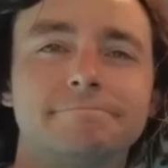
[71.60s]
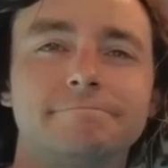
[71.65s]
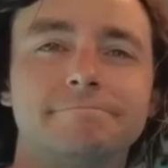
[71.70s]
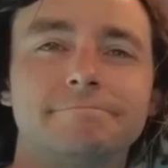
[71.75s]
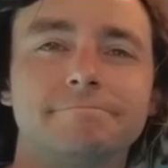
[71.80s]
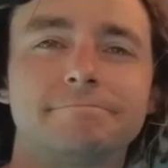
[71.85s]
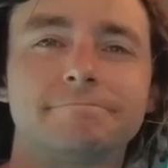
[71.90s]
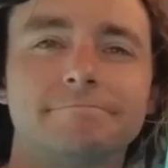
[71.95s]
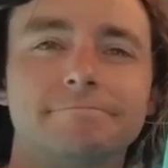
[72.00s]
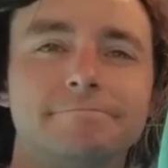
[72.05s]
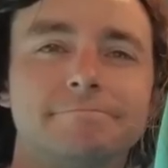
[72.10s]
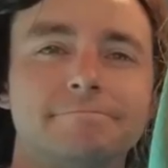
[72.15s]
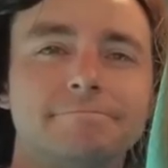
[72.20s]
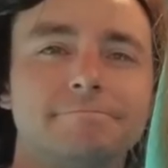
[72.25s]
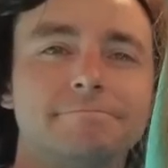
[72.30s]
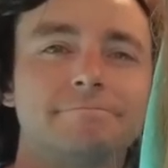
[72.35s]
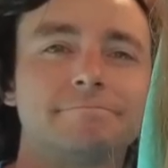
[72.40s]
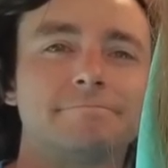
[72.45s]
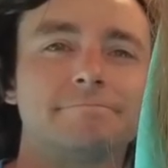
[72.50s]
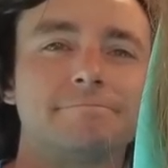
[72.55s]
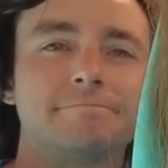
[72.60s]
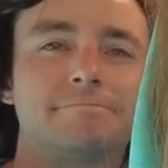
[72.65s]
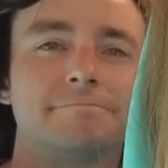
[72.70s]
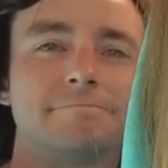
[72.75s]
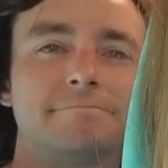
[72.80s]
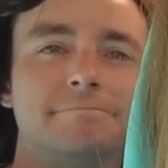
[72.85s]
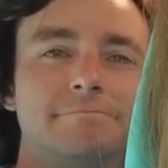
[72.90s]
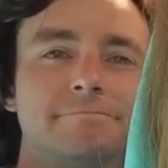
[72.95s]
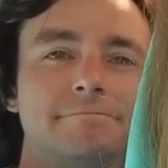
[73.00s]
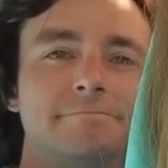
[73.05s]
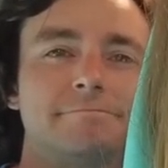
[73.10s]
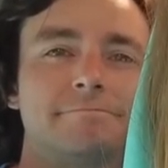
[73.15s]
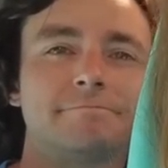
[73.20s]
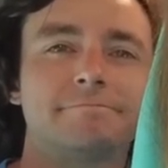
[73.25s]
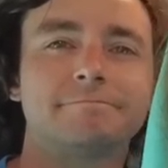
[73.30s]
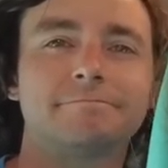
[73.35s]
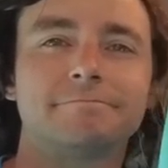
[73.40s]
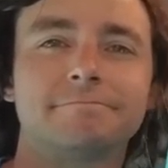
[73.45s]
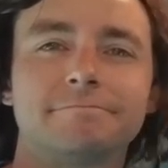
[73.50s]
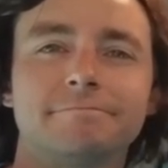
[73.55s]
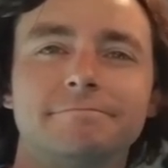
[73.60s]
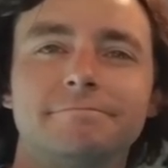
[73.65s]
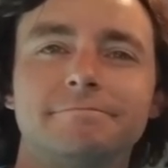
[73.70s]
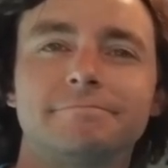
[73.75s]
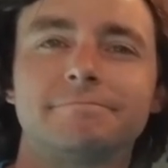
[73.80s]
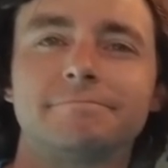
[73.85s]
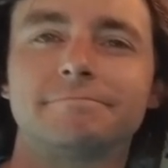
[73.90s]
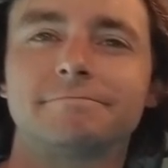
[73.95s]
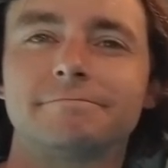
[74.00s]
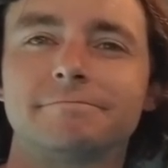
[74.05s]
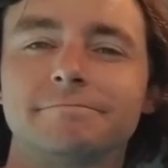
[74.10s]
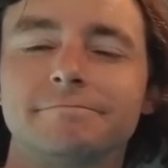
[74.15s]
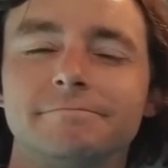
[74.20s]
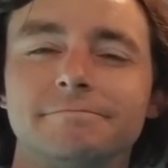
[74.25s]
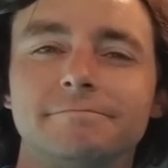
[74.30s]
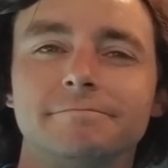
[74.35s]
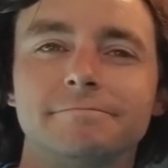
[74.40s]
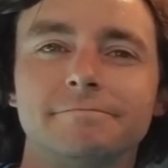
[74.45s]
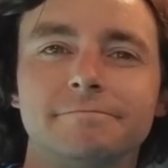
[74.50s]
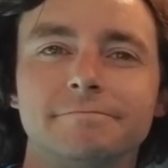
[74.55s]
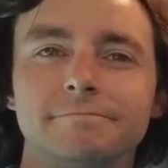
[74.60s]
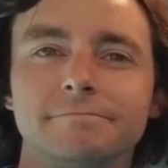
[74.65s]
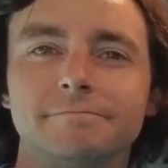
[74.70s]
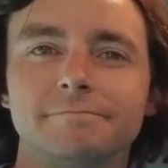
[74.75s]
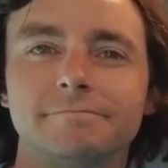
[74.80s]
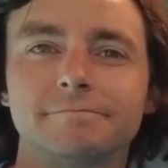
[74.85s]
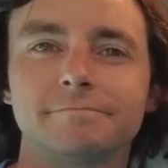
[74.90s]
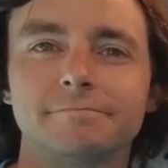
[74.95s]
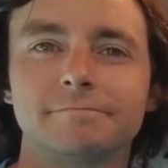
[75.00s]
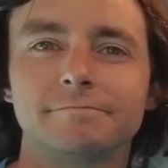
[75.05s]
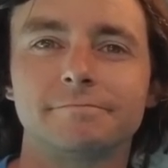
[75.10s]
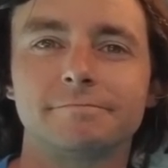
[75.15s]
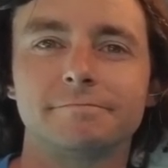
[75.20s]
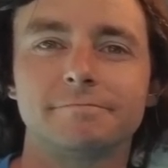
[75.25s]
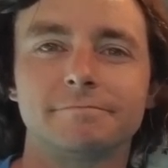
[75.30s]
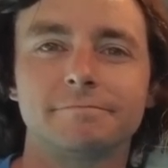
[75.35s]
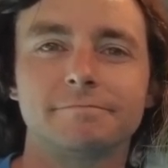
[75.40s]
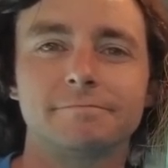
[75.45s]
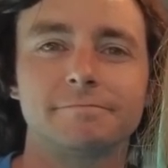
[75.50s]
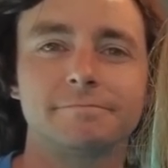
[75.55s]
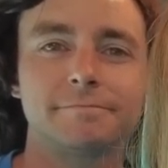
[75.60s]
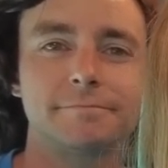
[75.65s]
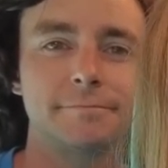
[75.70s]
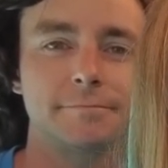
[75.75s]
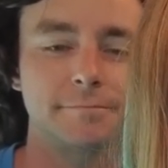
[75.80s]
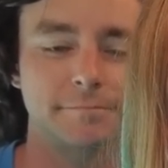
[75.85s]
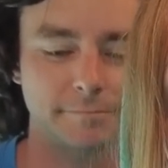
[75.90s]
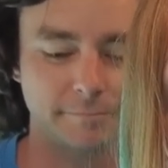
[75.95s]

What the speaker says: The person shown says nothing.